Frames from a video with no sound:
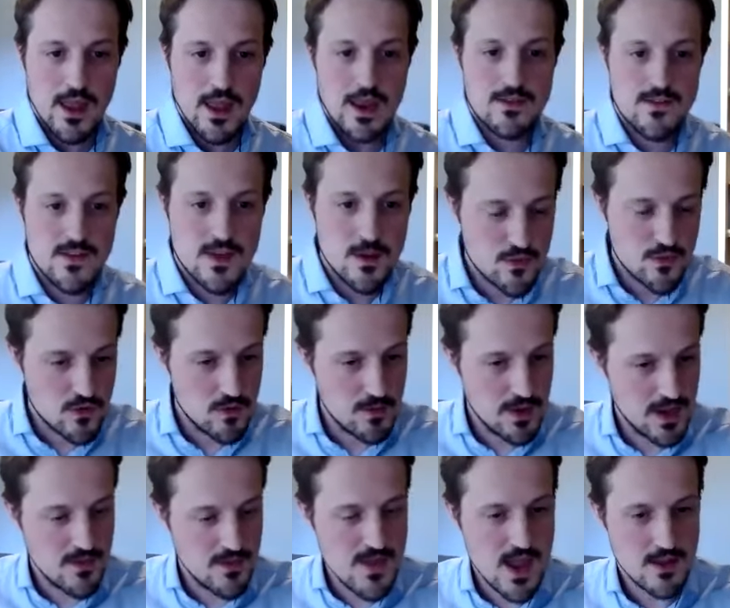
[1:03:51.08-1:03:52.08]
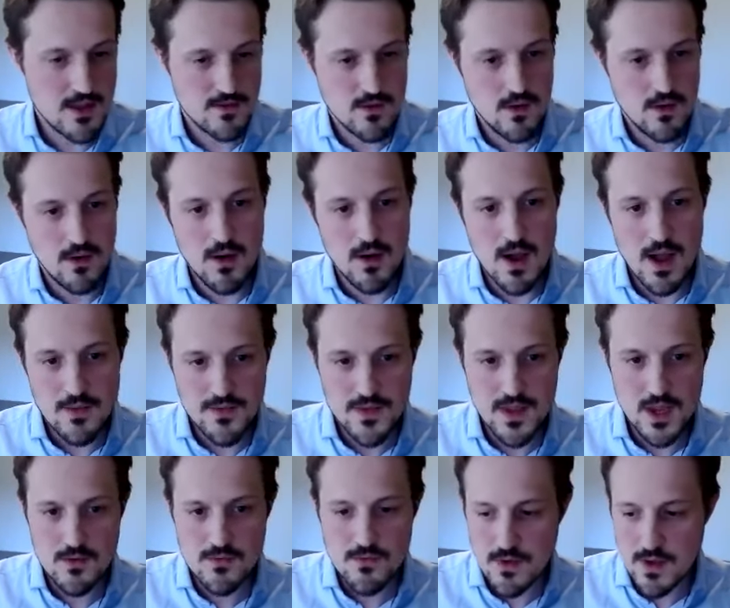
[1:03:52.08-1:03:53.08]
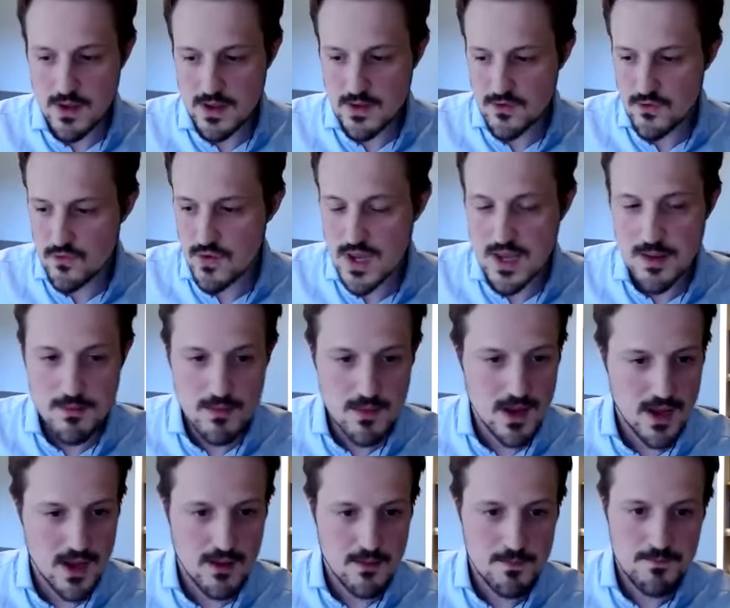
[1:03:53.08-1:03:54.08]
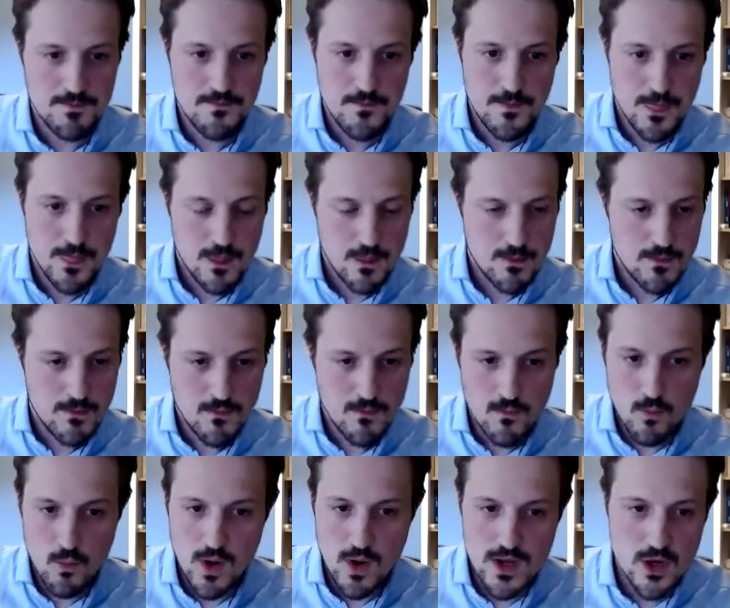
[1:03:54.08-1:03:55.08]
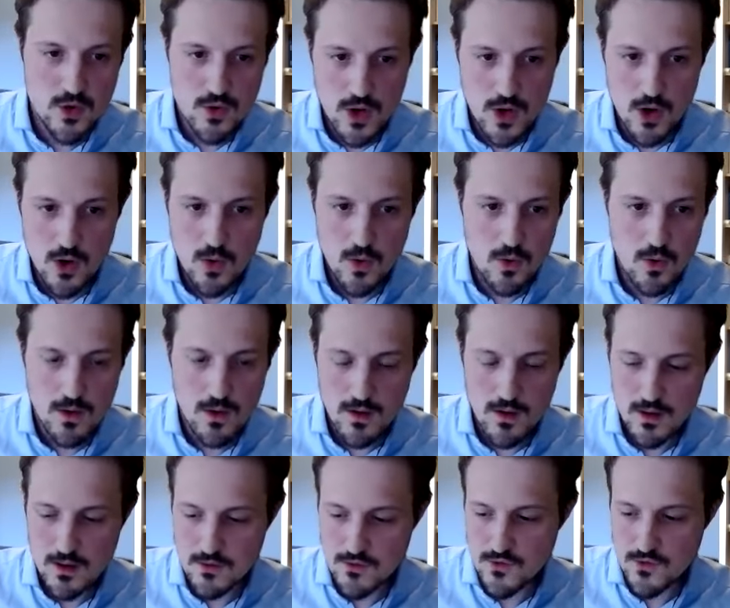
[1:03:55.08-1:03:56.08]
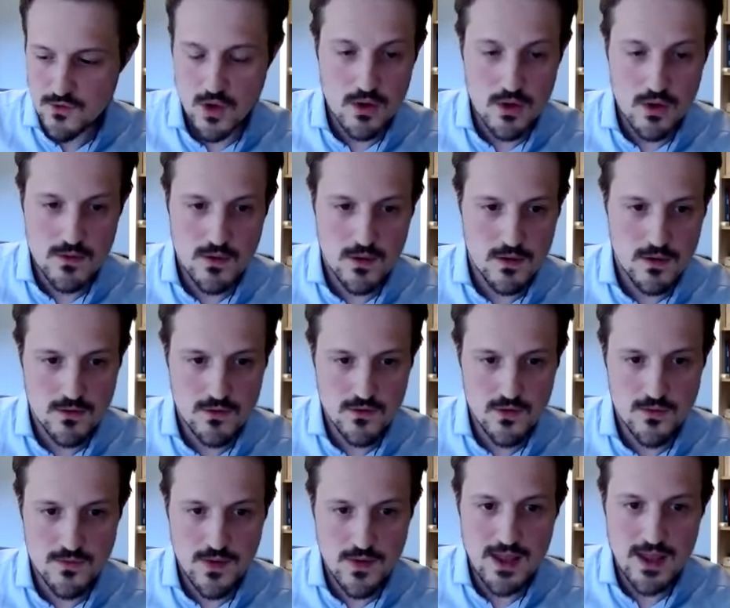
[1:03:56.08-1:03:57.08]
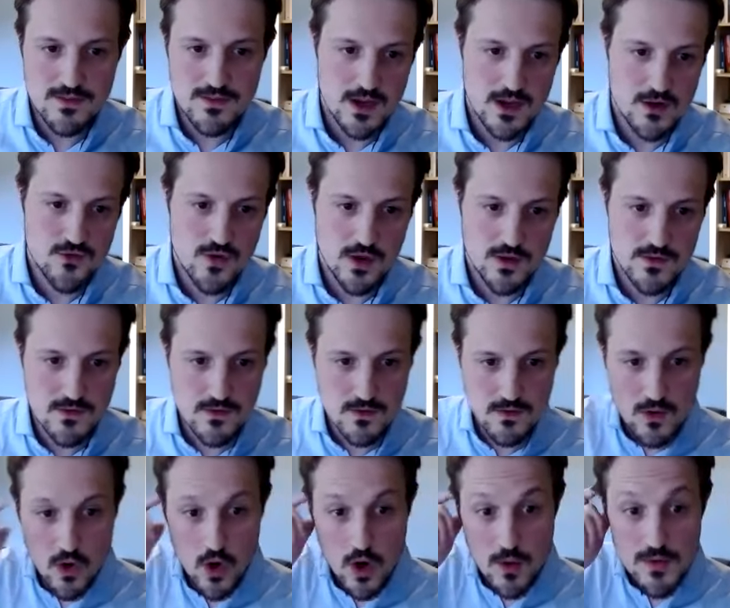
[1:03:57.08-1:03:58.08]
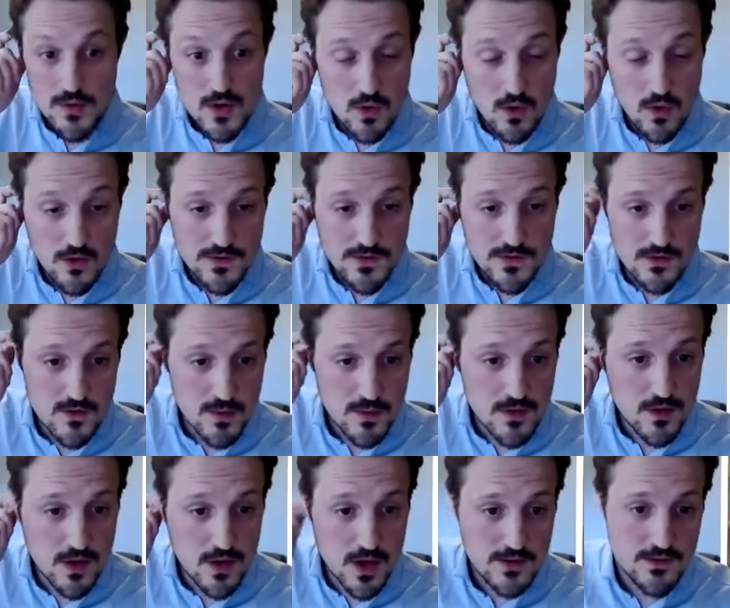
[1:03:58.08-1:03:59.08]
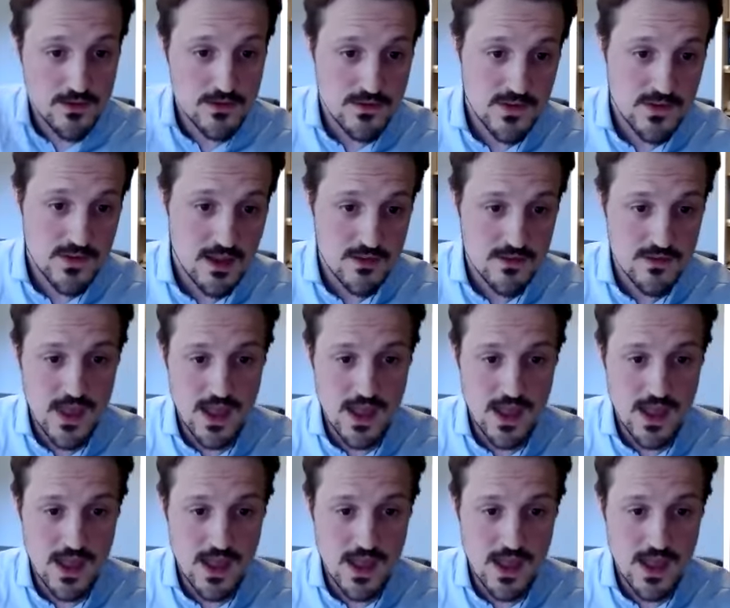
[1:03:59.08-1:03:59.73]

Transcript: It seems to me that at the other extreme, like when you go to the sort of antitrust common law system in the United States,